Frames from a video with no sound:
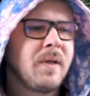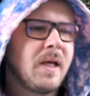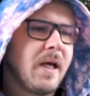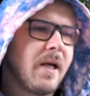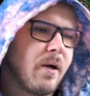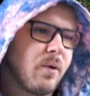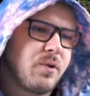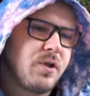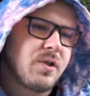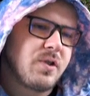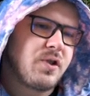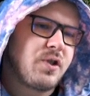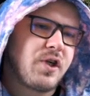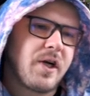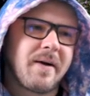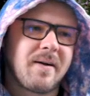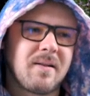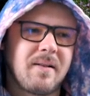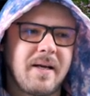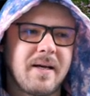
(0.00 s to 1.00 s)
you know, just
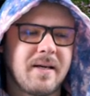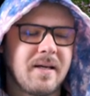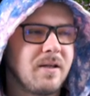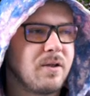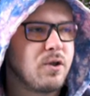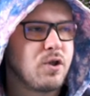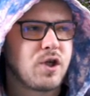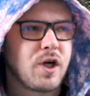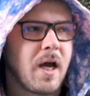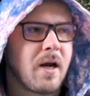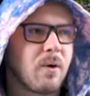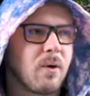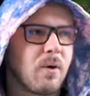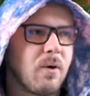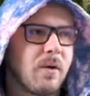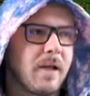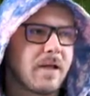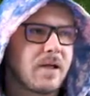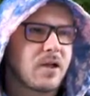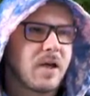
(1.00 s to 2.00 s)
check like in
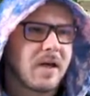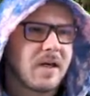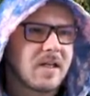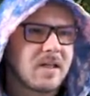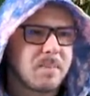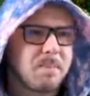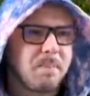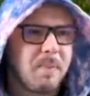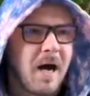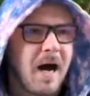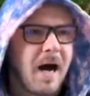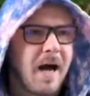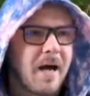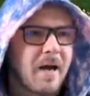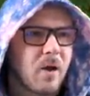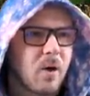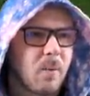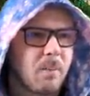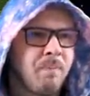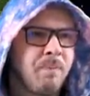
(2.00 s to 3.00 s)
general, like check his
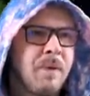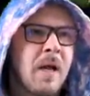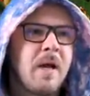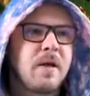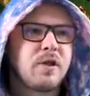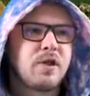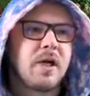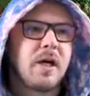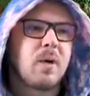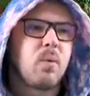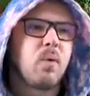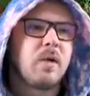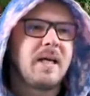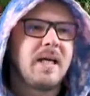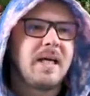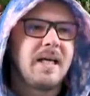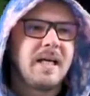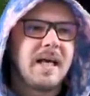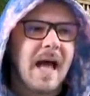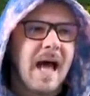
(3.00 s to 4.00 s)
biome, check what
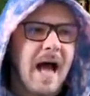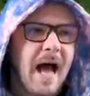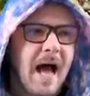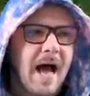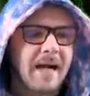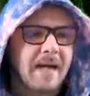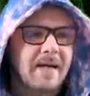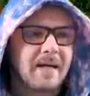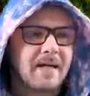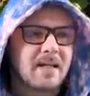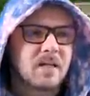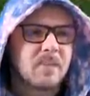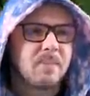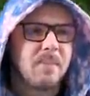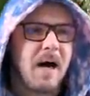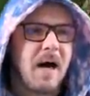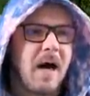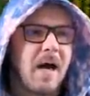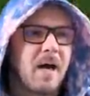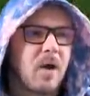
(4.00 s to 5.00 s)
he had in his
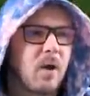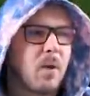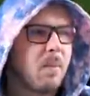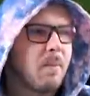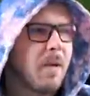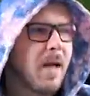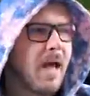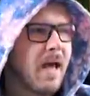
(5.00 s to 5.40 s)
biome,